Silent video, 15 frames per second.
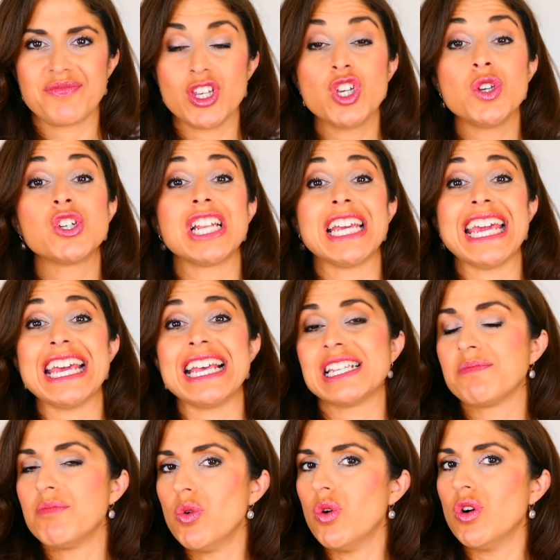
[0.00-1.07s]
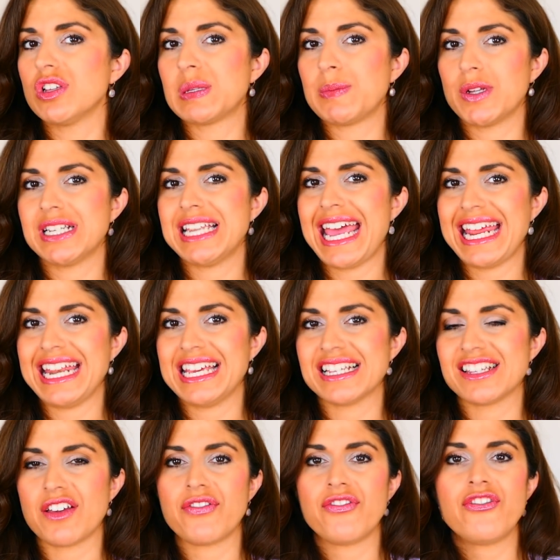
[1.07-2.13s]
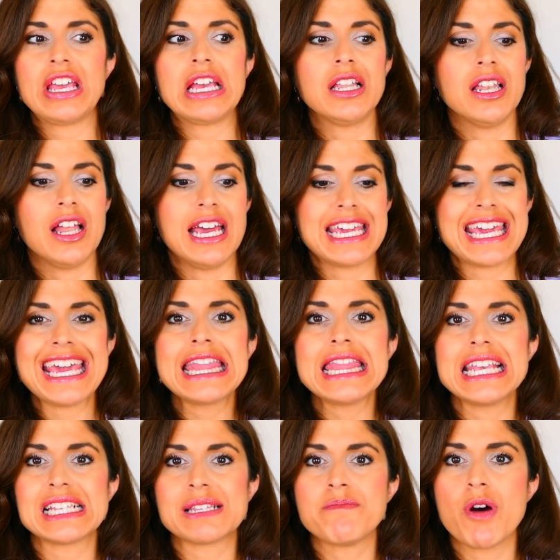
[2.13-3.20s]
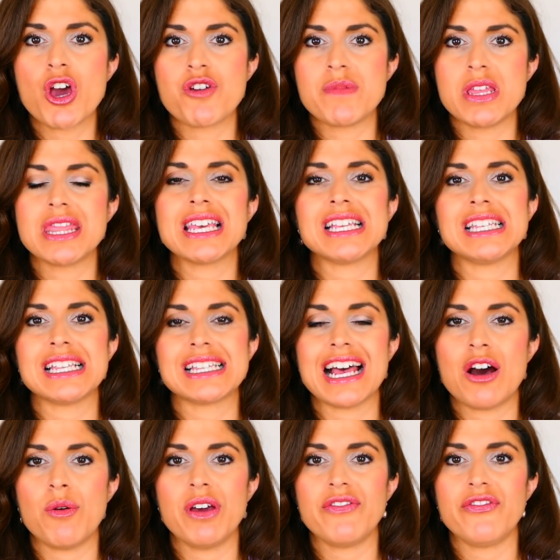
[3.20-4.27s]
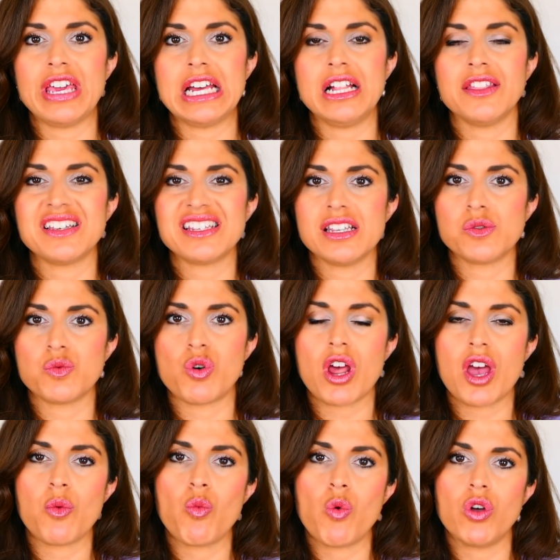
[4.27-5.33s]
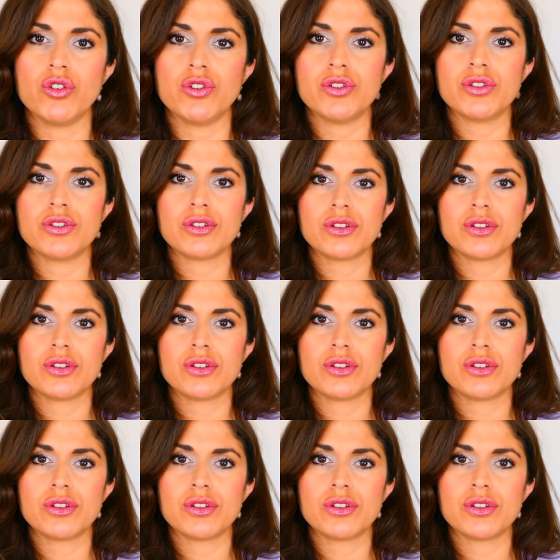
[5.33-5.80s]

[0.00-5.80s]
Usually is more spontaneous. I feel like in this moment, this is how I feel. This is what I want.